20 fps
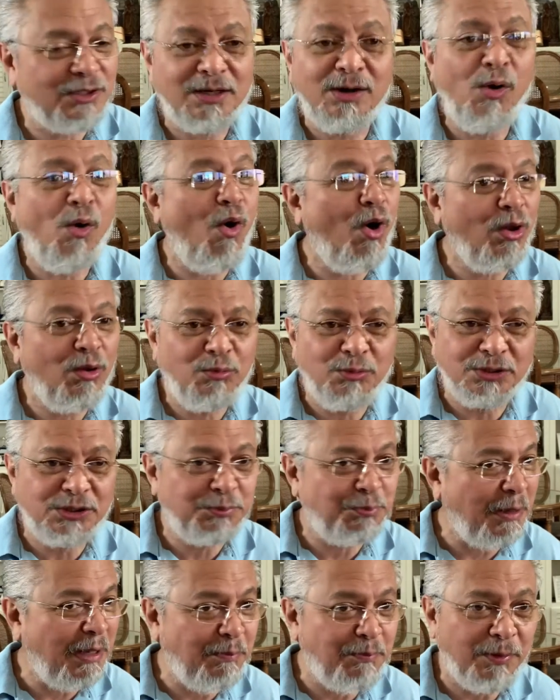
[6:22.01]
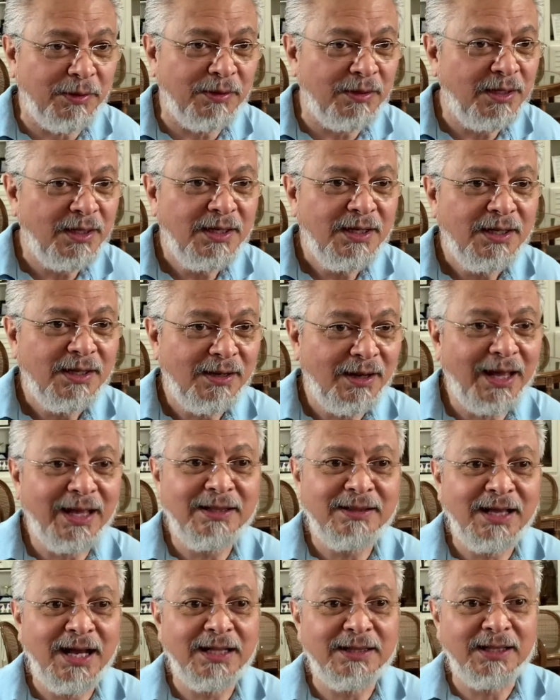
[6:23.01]
There are always people
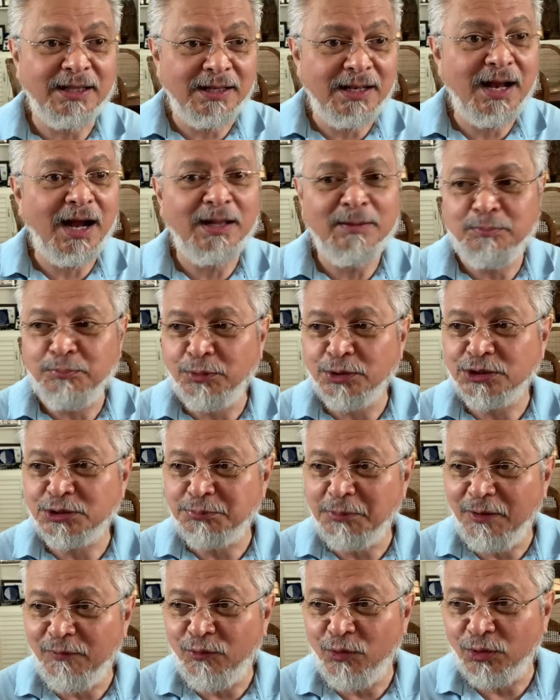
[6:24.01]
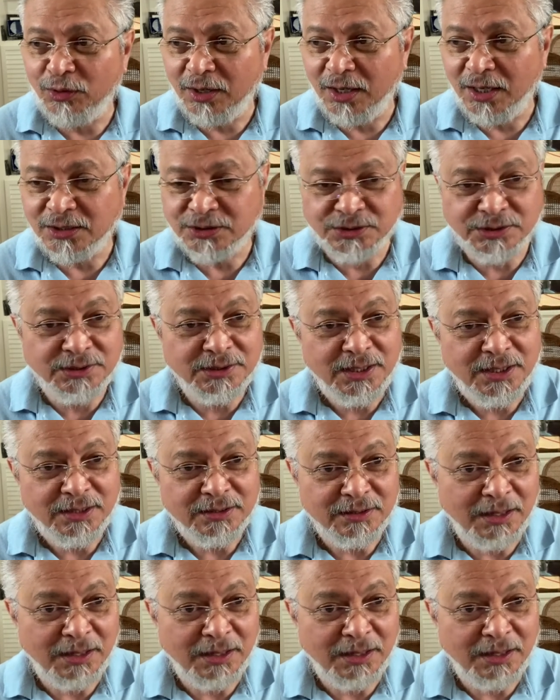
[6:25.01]
like that that God puts before us.